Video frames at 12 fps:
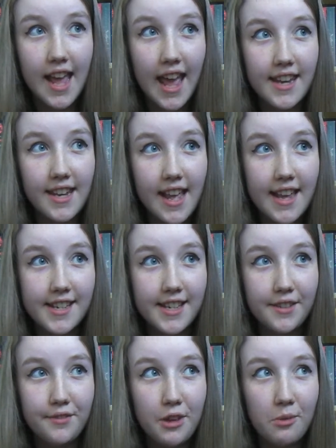ended
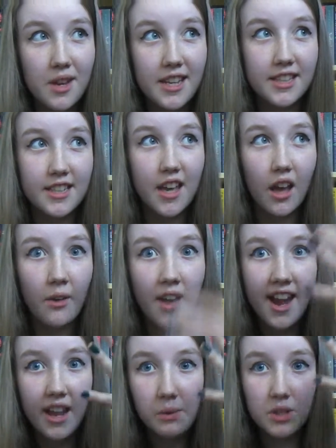a few weeks ago
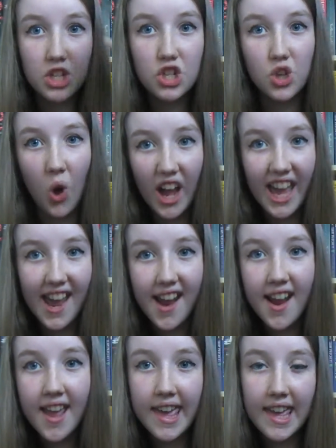and it was shocking.
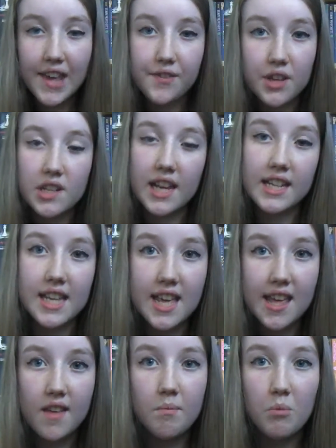If you'd like to
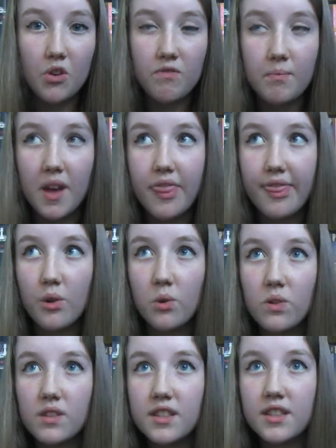hear more of my
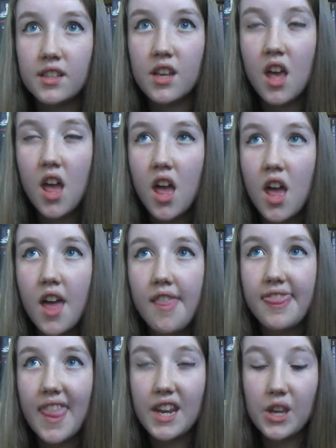thoughts
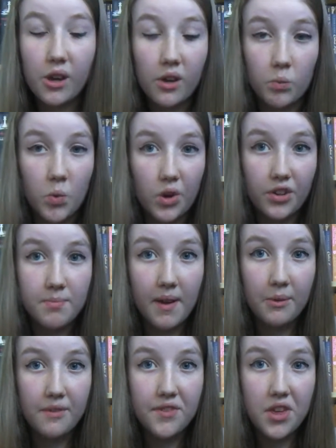then you can watch my
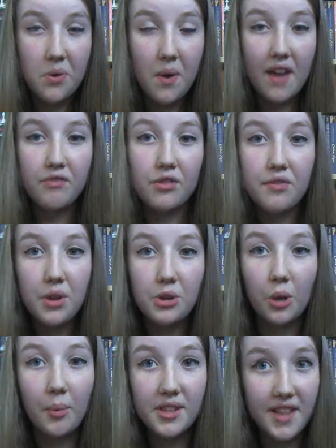review. I've reviewed
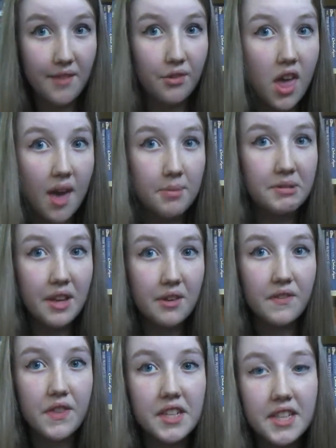almost every episode
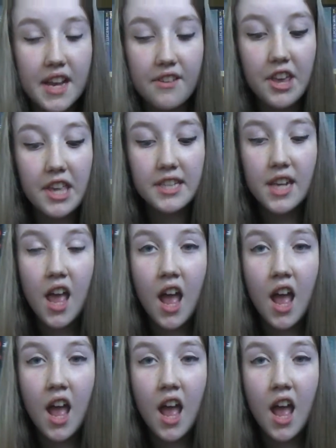of the series.